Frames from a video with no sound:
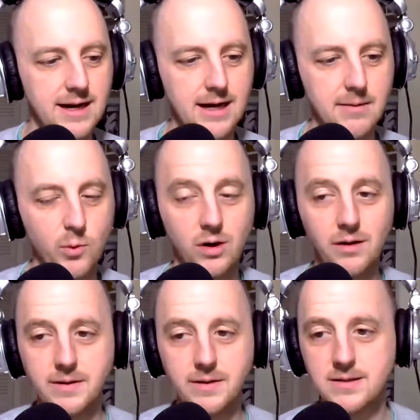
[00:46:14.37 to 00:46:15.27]

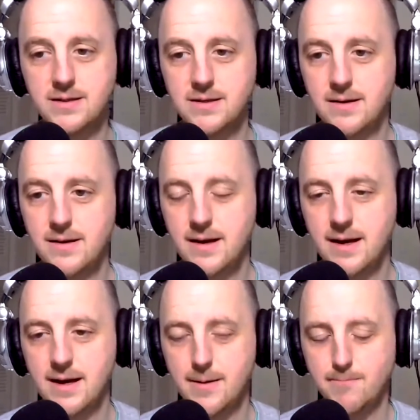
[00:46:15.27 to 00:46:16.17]
or at least,
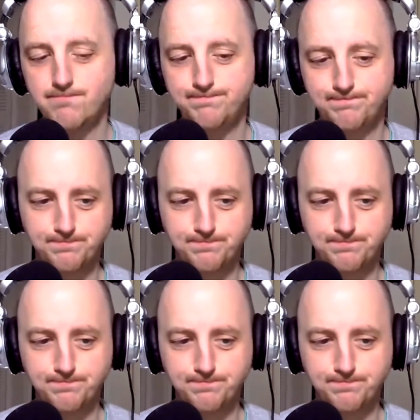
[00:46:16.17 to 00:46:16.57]
how